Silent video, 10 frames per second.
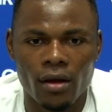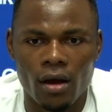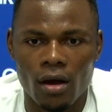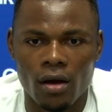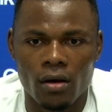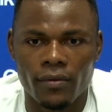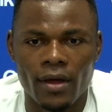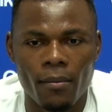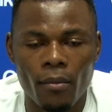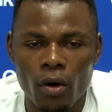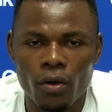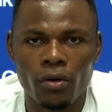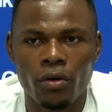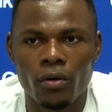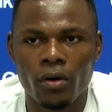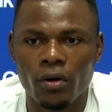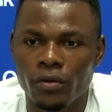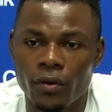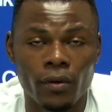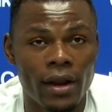uh, the more you go
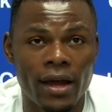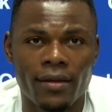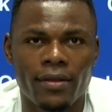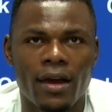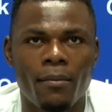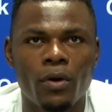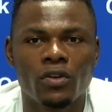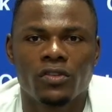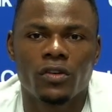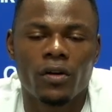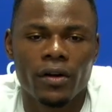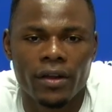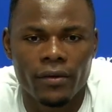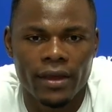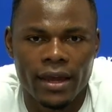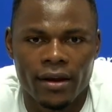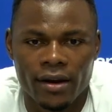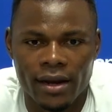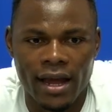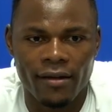through that, the more stronger you get
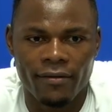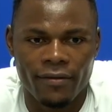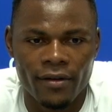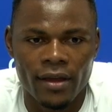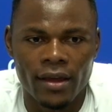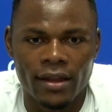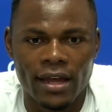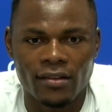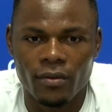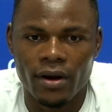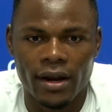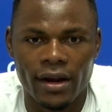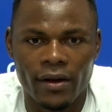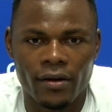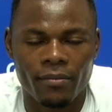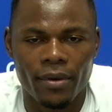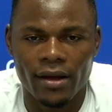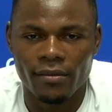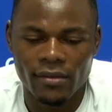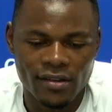in life. That's what I learned
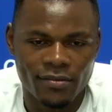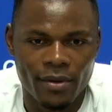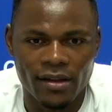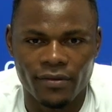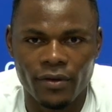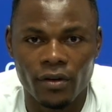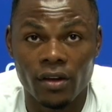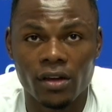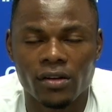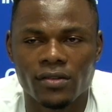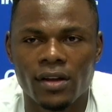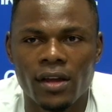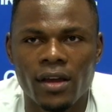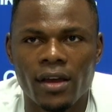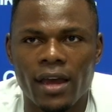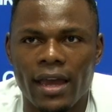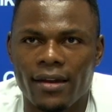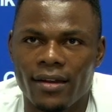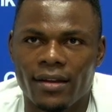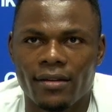these past few years.
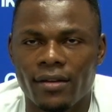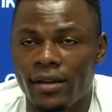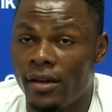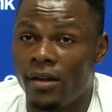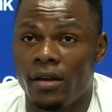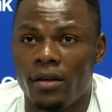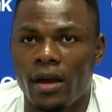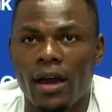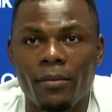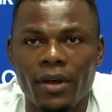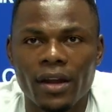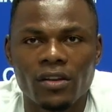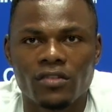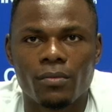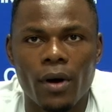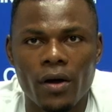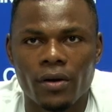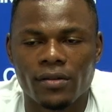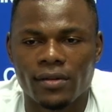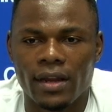And uh, I'm getting
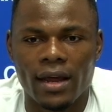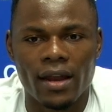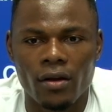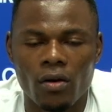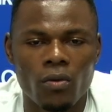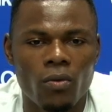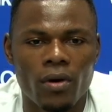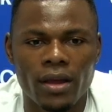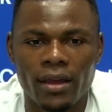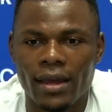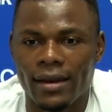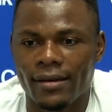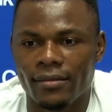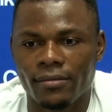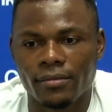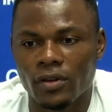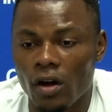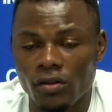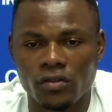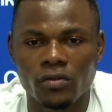smarter and I know who I can
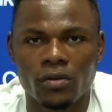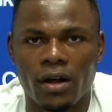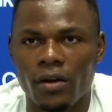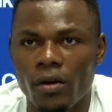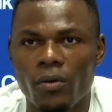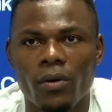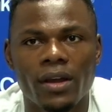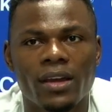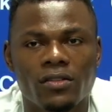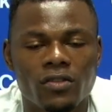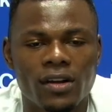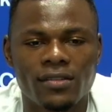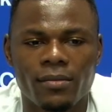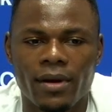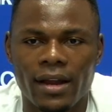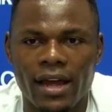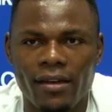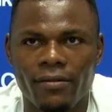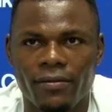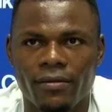talk to. I know who I can trust in my
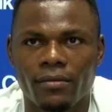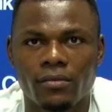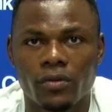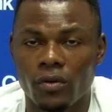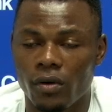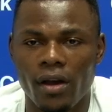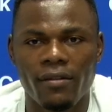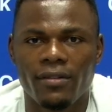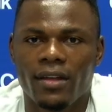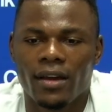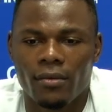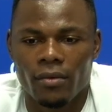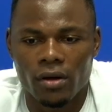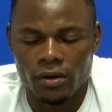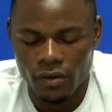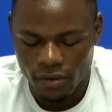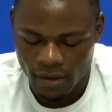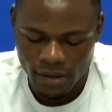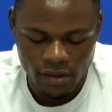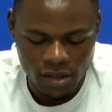life through everything I'm going through.
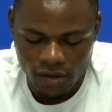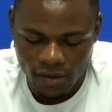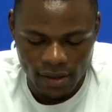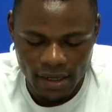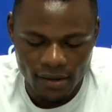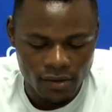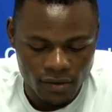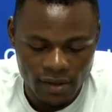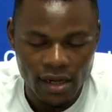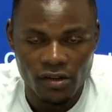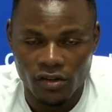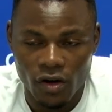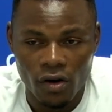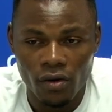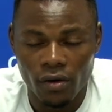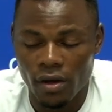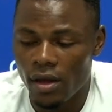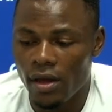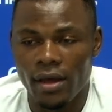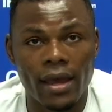You just need to stay strong
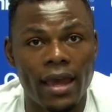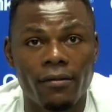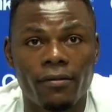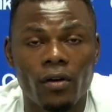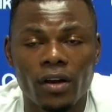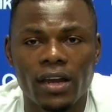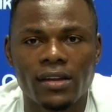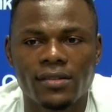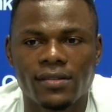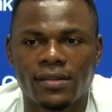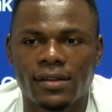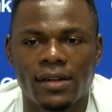and focus